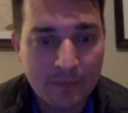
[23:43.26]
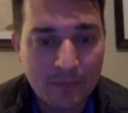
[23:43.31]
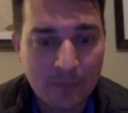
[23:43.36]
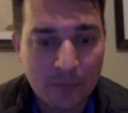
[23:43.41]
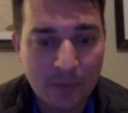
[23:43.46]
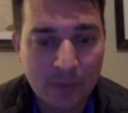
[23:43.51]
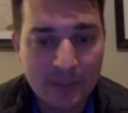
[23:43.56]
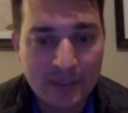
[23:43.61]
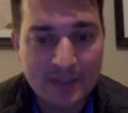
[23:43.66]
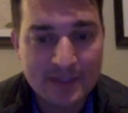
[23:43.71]

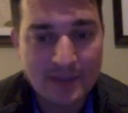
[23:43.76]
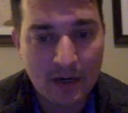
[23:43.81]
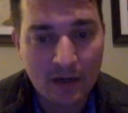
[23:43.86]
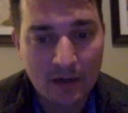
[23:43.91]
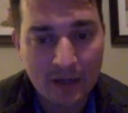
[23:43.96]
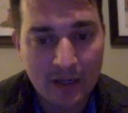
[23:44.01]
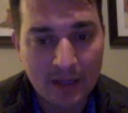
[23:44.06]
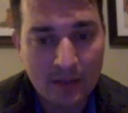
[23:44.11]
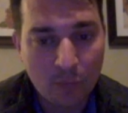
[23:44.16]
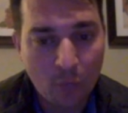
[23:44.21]
really
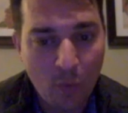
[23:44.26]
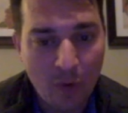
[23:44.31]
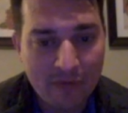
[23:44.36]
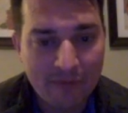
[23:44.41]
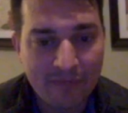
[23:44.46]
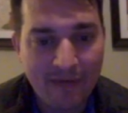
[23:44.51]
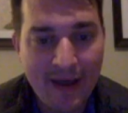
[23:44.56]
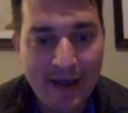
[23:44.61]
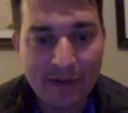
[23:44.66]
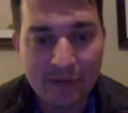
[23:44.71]
target
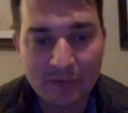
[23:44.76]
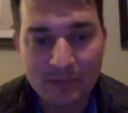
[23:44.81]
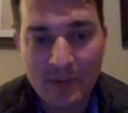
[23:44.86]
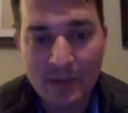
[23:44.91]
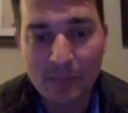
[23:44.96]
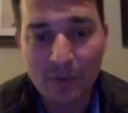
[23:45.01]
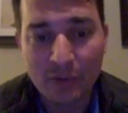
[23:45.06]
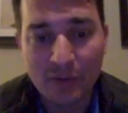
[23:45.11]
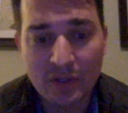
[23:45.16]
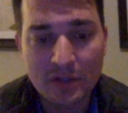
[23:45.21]
what files
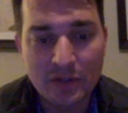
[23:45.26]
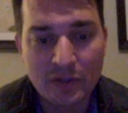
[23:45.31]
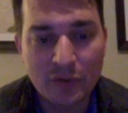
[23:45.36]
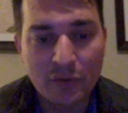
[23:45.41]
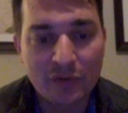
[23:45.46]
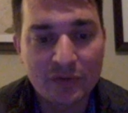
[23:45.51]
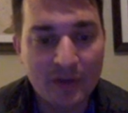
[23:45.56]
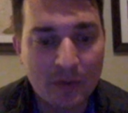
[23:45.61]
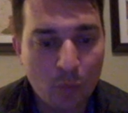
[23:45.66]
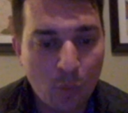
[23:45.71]
people could
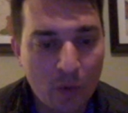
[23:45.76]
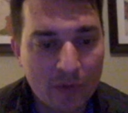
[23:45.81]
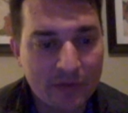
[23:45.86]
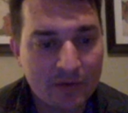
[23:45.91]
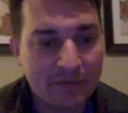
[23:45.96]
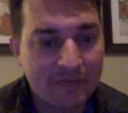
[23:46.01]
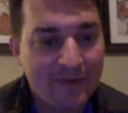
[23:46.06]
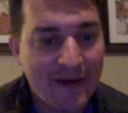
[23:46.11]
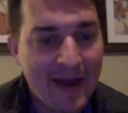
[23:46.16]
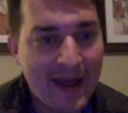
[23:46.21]
use and what
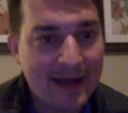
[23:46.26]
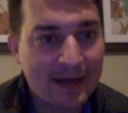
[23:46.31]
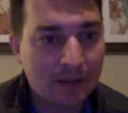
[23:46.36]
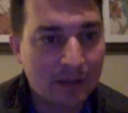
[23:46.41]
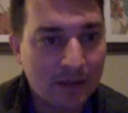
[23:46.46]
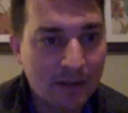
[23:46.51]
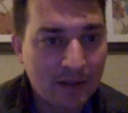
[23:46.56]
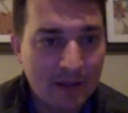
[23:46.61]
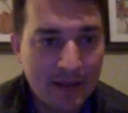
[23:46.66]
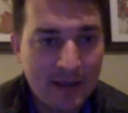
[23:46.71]
their
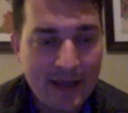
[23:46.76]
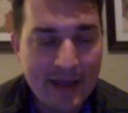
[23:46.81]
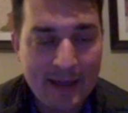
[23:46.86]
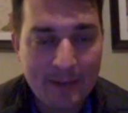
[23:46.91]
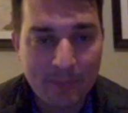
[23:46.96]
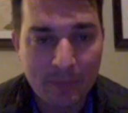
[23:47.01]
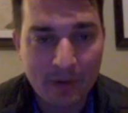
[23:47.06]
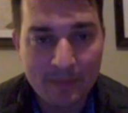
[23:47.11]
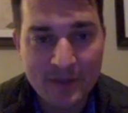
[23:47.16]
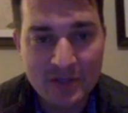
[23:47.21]
file
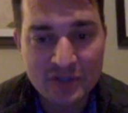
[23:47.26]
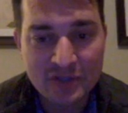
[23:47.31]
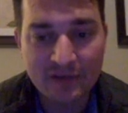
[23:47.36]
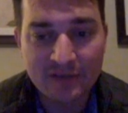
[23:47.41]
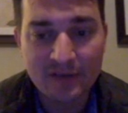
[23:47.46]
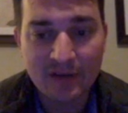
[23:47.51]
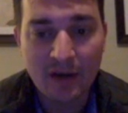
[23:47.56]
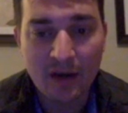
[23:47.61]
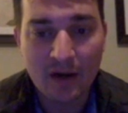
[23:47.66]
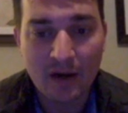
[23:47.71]

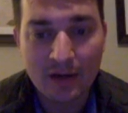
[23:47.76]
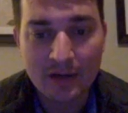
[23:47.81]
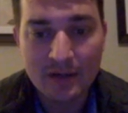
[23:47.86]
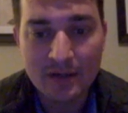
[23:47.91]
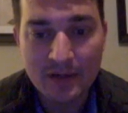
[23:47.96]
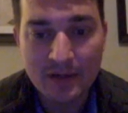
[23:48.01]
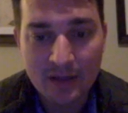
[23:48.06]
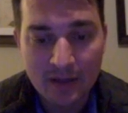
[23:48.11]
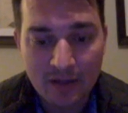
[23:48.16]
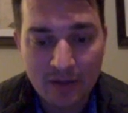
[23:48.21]
permissions
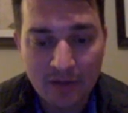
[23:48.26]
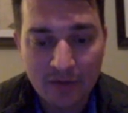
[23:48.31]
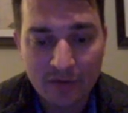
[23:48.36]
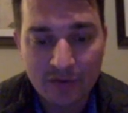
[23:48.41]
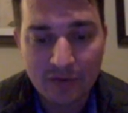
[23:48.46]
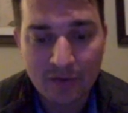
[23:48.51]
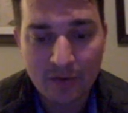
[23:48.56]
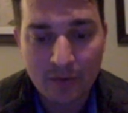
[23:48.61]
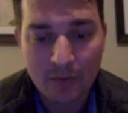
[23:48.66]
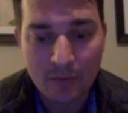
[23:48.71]
are.
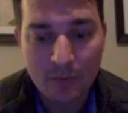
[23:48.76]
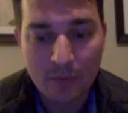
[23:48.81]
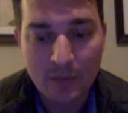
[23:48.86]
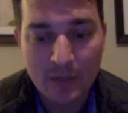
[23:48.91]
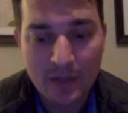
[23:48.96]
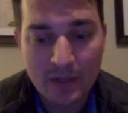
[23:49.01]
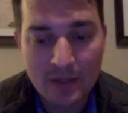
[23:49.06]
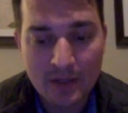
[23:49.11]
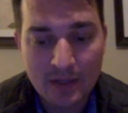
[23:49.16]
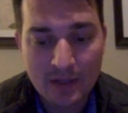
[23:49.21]
So
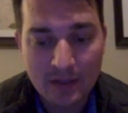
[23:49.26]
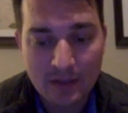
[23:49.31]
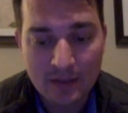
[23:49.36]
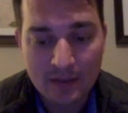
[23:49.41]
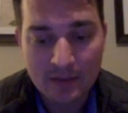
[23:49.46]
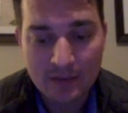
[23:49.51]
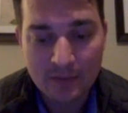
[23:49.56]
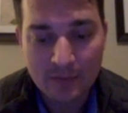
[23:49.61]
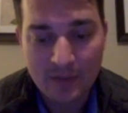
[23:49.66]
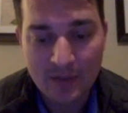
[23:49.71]
we
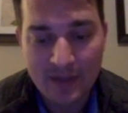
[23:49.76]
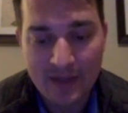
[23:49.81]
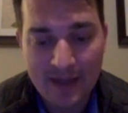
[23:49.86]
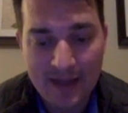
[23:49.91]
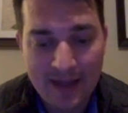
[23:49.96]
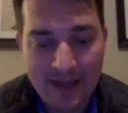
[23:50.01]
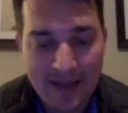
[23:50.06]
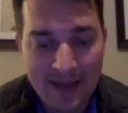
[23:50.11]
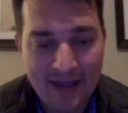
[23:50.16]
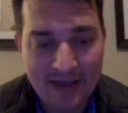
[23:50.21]

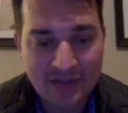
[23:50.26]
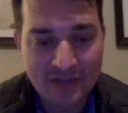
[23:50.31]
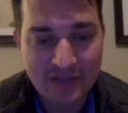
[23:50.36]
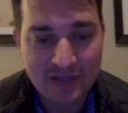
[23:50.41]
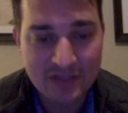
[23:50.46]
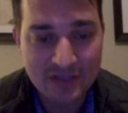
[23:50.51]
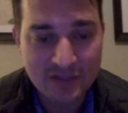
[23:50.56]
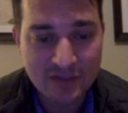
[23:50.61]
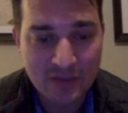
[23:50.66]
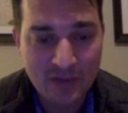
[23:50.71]
actually, I
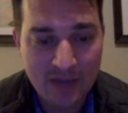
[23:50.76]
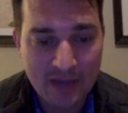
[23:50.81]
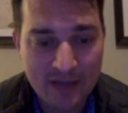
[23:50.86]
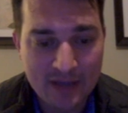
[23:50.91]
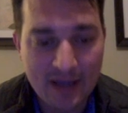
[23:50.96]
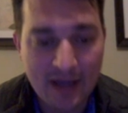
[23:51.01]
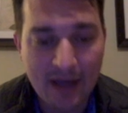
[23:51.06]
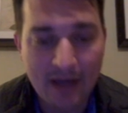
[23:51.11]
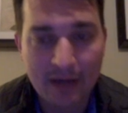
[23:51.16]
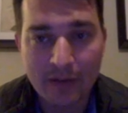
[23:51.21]
just had
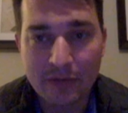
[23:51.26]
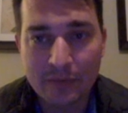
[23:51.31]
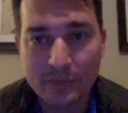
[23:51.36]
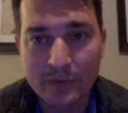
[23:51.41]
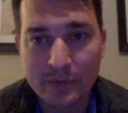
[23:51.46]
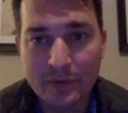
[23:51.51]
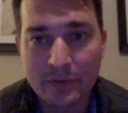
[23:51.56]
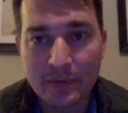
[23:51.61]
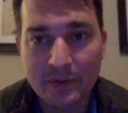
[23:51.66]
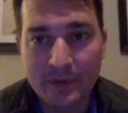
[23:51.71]
gone
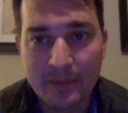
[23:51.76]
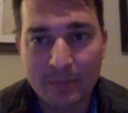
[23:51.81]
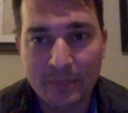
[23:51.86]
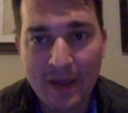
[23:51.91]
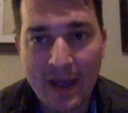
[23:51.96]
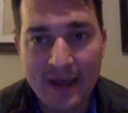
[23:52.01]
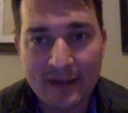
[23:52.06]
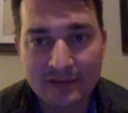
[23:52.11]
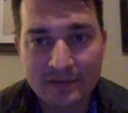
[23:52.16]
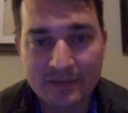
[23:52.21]
through in the
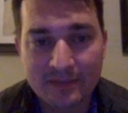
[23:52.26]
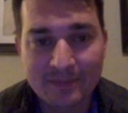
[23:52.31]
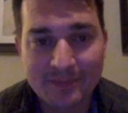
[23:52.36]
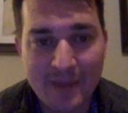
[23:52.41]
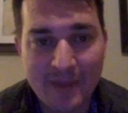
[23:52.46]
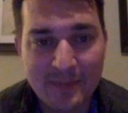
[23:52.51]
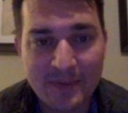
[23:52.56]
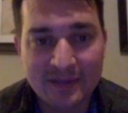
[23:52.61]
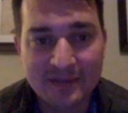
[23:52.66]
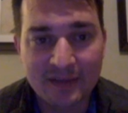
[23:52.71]
past
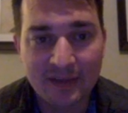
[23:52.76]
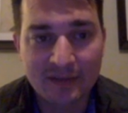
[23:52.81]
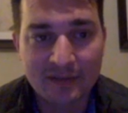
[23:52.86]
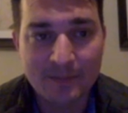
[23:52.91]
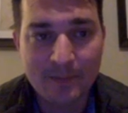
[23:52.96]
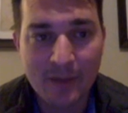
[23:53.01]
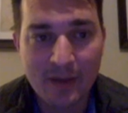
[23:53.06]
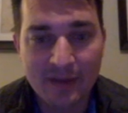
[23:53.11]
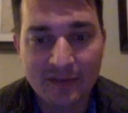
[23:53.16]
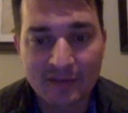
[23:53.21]
maybe 6
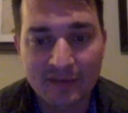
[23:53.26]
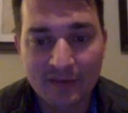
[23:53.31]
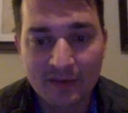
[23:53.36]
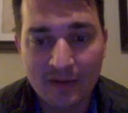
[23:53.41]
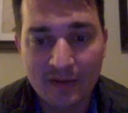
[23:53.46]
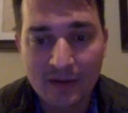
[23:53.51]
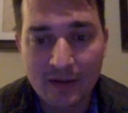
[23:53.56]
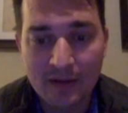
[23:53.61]
months